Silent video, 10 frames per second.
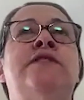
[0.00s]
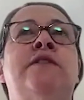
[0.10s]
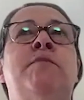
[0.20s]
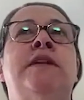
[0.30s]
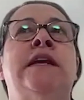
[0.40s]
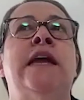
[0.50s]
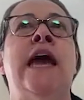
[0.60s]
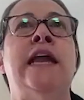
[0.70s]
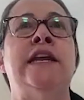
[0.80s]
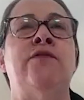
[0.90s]
somebody
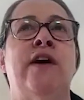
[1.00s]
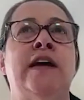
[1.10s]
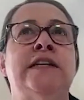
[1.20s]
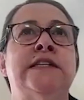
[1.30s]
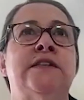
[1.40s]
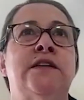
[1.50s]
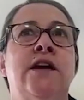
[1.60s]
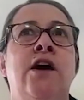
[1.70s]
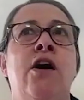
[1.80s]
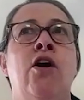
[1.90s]
any advice
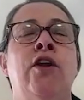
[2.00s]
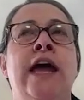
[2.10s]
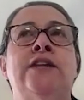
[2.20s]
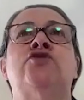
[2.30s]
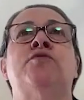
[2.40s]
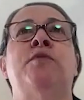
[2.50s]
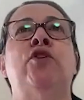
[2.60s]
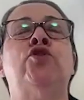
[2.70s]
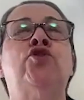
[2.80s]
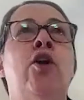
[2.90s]
on hand stripping,
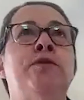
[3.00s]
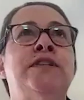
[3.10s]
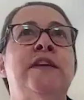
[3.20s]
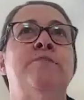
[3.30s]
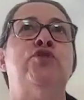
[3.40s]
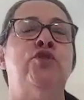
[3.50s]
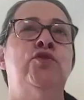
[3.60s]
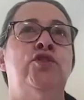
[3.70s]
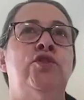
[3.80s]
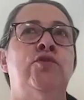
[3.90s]
your top tip to
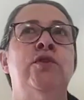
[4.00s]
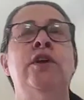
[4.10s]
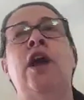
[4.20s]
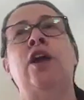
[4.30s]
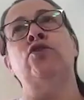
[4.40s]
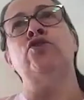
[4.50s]
do and your